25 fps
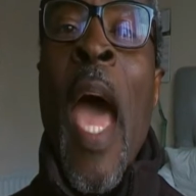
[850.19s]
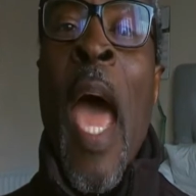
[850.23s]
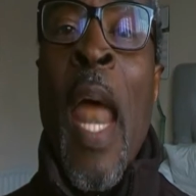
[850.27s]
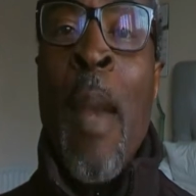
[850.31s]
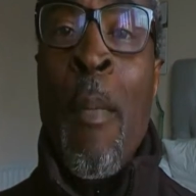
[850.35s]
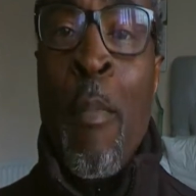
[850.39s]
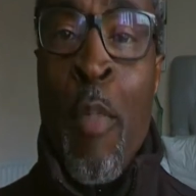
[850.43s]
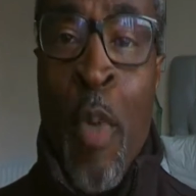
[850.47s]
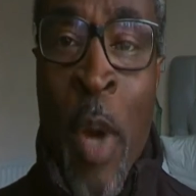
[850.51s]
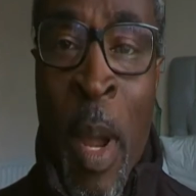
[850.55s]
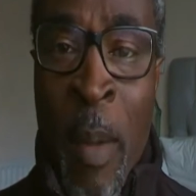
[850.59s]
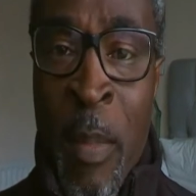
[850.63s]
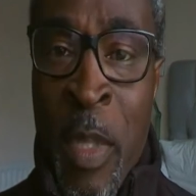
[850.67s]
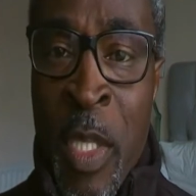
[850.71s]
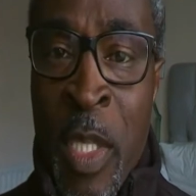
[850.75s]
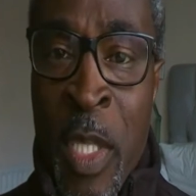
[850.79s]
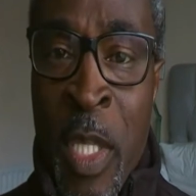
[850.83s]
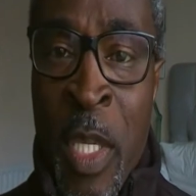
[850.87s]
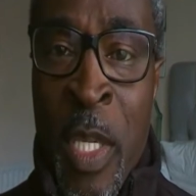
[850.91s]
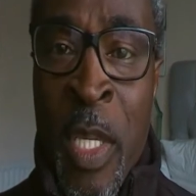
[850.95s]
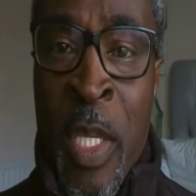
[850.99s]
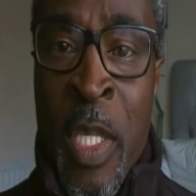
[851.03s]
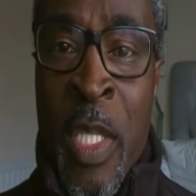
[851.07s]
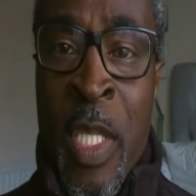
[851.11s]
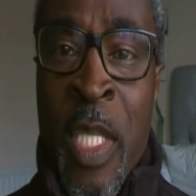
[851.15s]
and
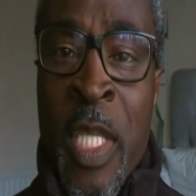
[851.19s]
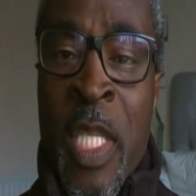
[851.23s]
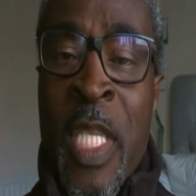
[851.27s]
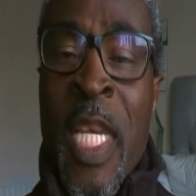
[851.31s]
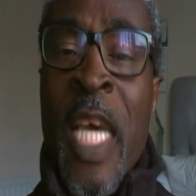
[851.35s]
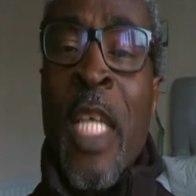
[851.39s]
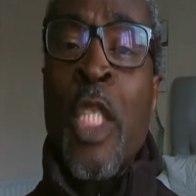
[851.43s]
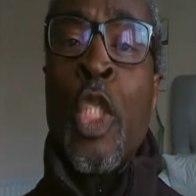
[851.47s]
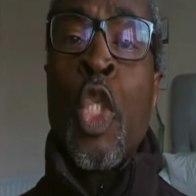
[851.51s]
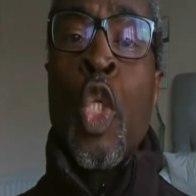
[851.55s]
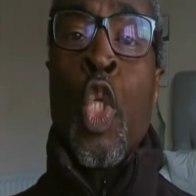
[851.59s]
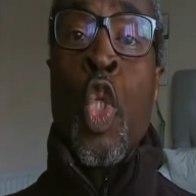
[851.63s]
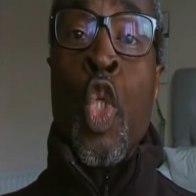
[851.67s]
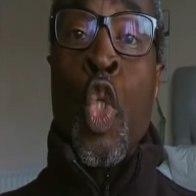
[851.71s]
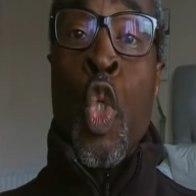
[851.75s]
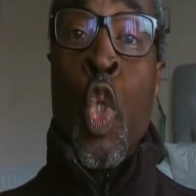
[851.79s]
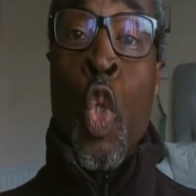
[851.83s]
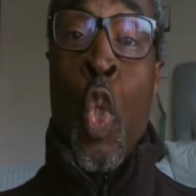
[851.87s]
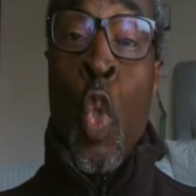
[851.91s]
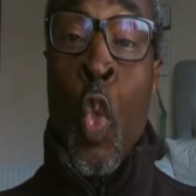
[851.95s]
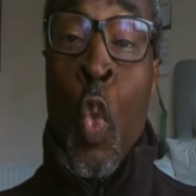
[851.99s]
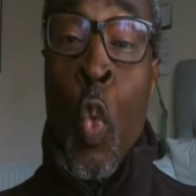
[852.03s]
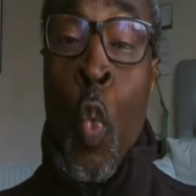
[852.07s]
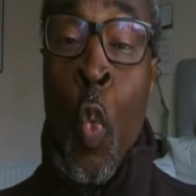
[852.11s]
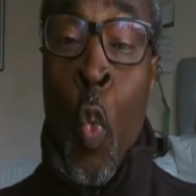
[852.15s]
premises, and section
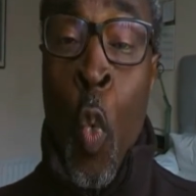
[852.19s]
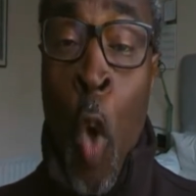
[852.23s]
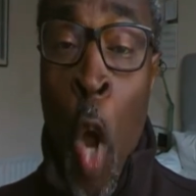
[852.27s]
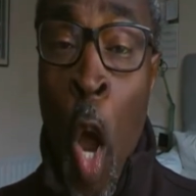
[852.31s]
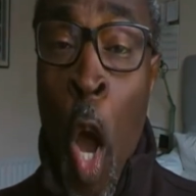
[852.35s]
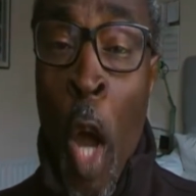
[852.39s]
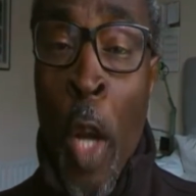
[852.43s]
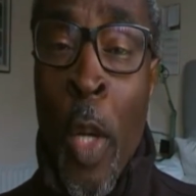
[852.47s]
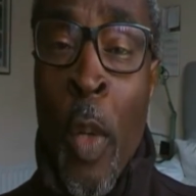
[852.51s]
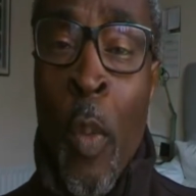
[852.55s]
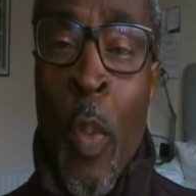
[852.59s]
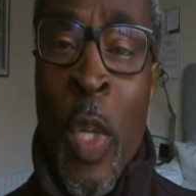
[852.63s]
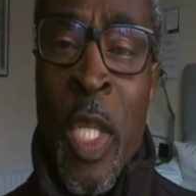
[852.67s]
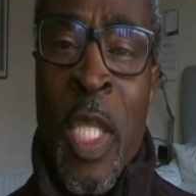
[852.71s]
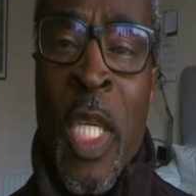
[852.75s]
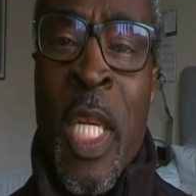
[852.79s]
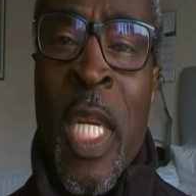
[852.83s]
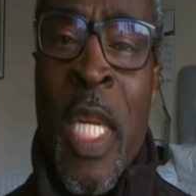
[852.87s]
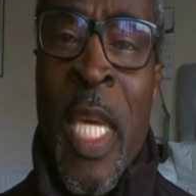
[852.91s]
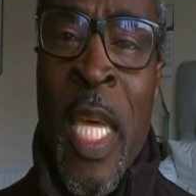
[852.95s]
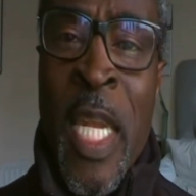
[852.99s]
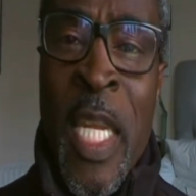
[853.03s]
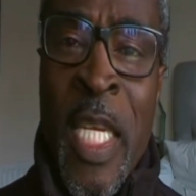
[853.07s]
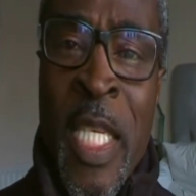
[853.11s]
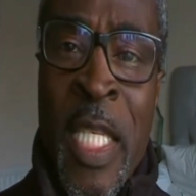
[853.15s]
2(1), which
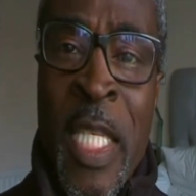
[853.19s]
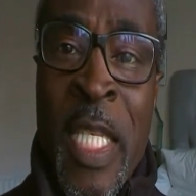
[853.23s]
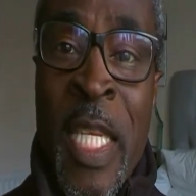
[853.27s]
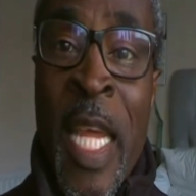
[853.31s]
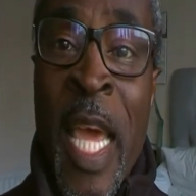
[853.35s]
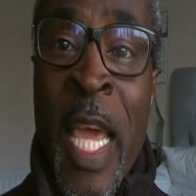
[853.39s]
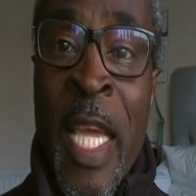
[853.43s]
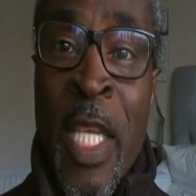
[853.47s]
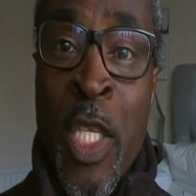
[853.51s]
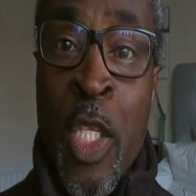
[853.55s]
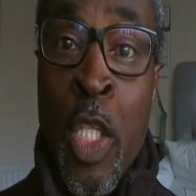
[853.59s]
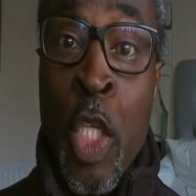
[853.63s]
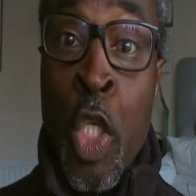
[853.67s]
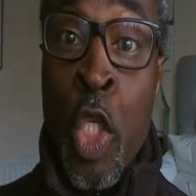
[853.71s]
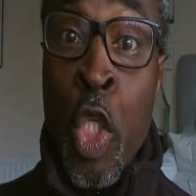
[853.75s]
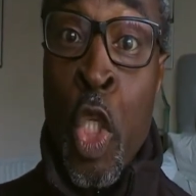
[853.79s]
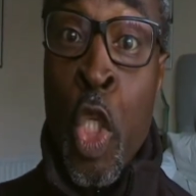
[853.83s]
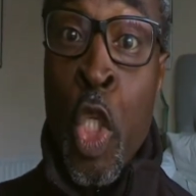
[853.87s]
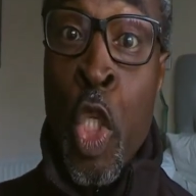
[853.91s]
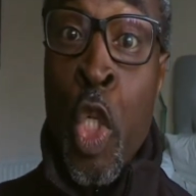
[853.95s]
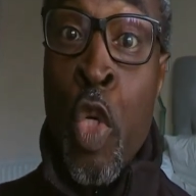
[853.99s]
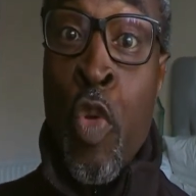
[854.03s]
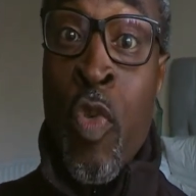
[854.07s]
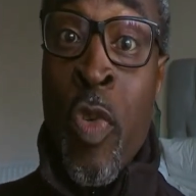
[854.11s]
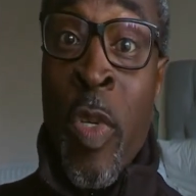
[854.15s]
clearly states the
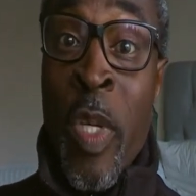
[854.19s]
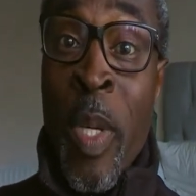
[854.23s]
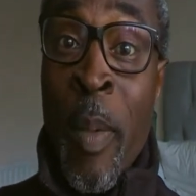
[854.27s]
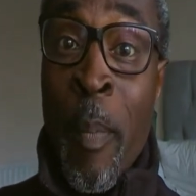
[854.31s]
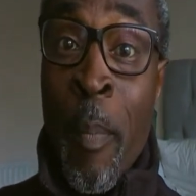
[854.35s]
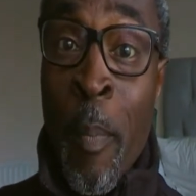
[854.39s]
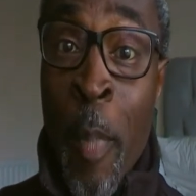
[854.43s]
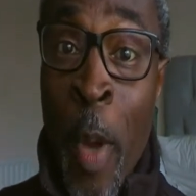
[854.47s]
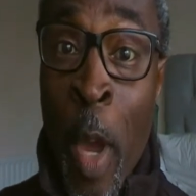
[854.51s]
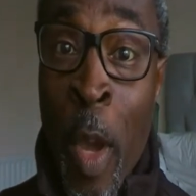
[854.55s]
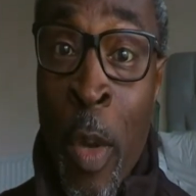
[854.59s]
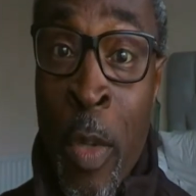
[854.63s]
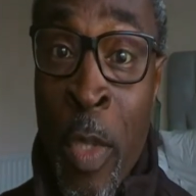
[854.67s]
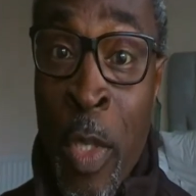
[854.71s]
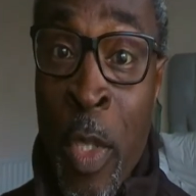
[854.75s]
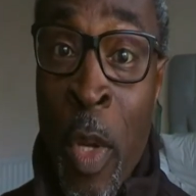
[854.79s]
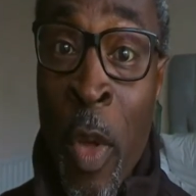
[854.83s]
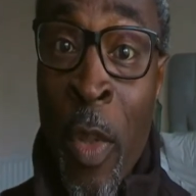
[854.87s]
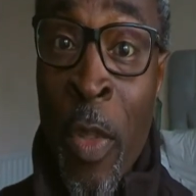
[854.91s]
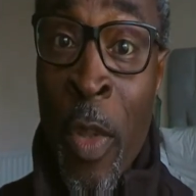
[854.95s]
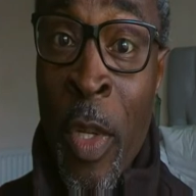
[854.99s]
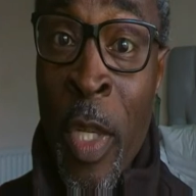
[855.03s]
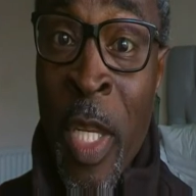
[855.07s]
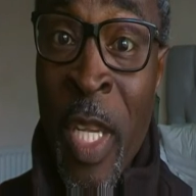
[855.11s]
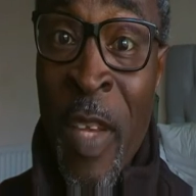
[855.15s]
duty imposed
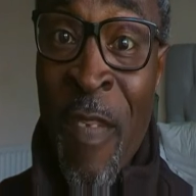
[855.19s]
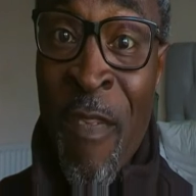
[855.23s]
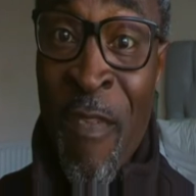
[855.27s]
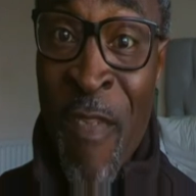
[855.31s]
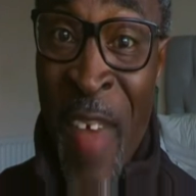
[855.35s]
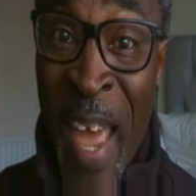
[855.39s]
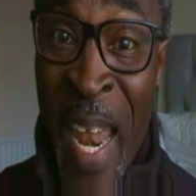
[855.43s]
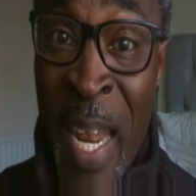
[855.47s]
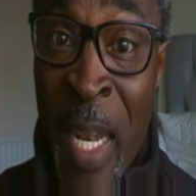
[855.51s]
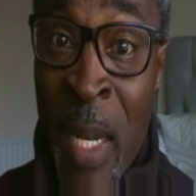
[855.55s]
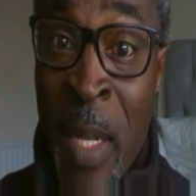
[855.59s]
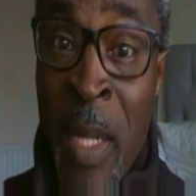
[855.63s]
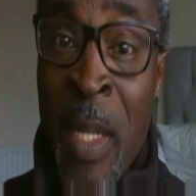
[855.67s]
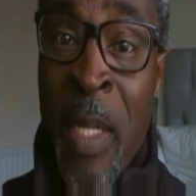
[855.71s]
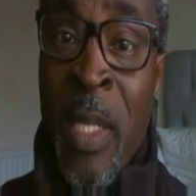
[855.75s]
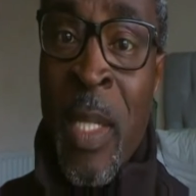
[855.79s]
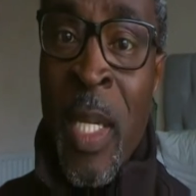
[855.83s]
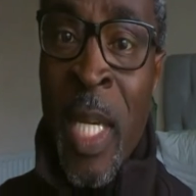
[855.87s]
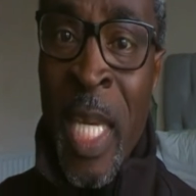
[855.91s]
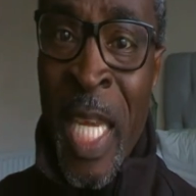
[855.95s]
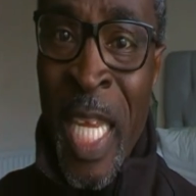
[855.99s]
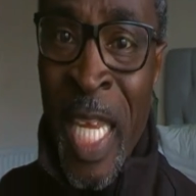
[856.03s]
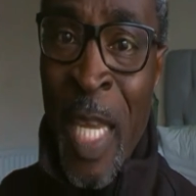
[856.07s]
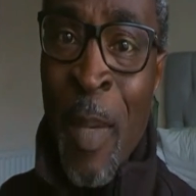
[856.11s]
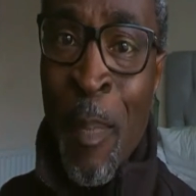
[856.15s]
on the
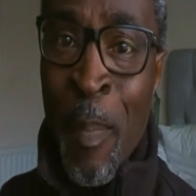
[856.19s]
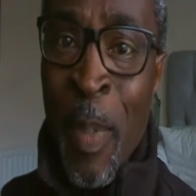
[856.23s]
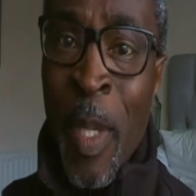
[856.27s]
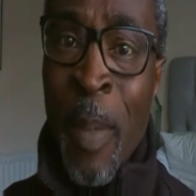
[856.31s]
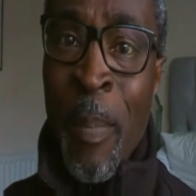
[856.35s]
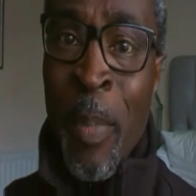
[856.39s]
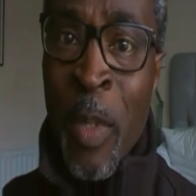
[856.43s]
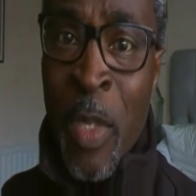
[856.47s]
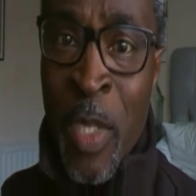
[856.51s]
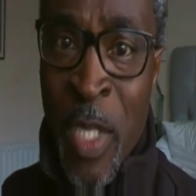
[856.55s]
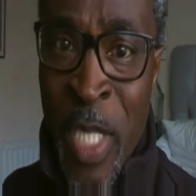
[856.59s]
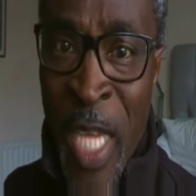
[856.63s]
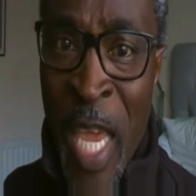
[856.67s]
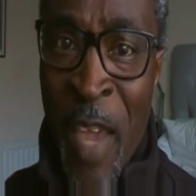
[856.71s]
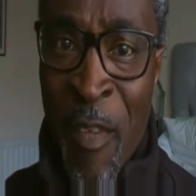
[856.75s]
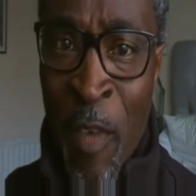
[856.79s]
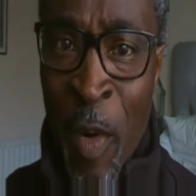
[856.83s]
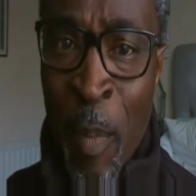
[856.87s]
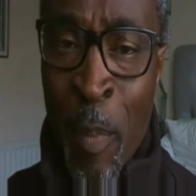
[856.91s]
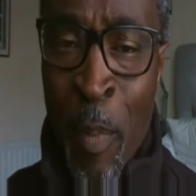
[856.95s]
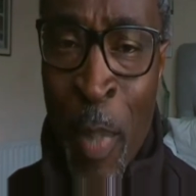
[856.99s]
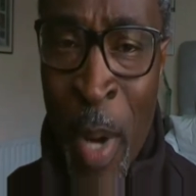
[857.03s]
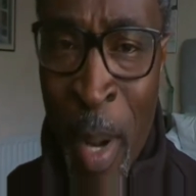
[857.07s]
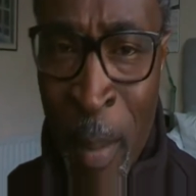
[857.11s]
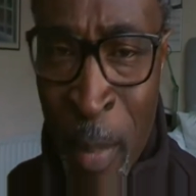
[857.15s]
defendant to keep people
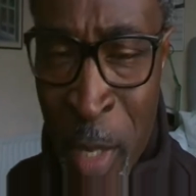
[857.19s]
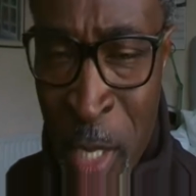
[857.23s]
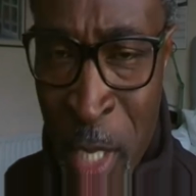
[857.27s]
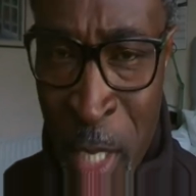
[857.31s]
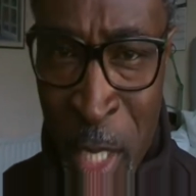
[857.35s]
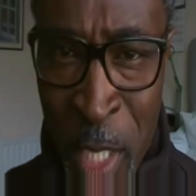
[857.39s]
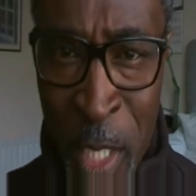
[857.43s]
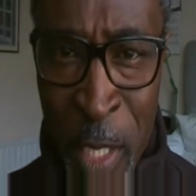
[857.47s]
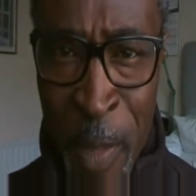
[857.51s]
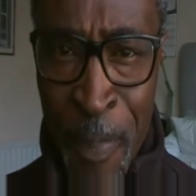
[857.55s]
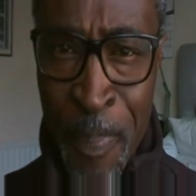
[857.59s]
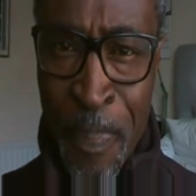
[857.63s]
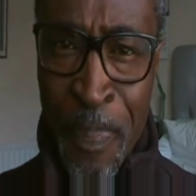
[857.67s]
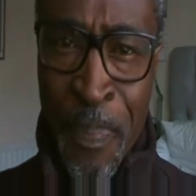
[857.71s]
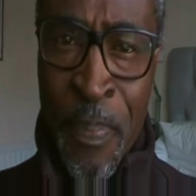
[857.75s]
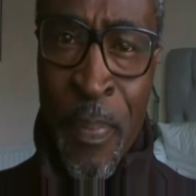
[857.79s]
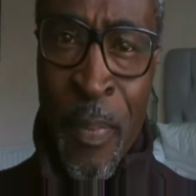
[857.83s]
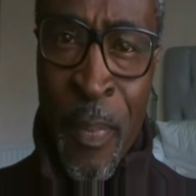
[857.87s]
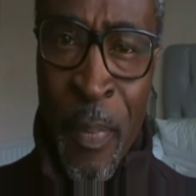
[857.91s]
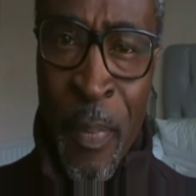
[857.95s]
safe on premises.